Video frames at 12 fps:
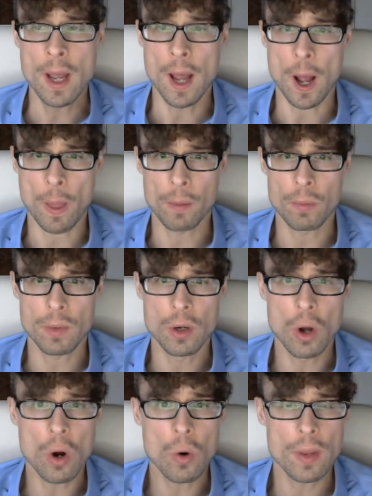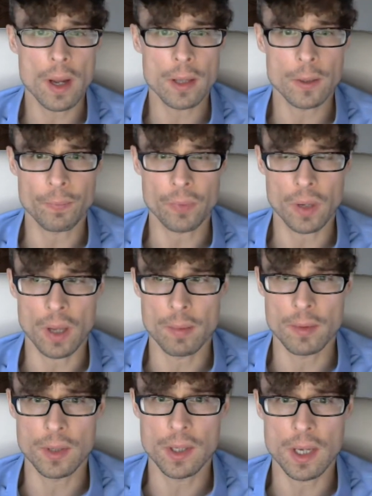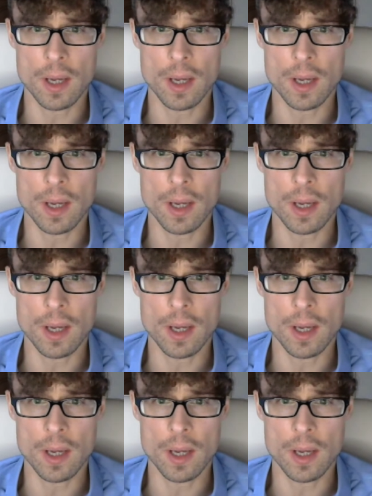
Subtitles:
and we know that this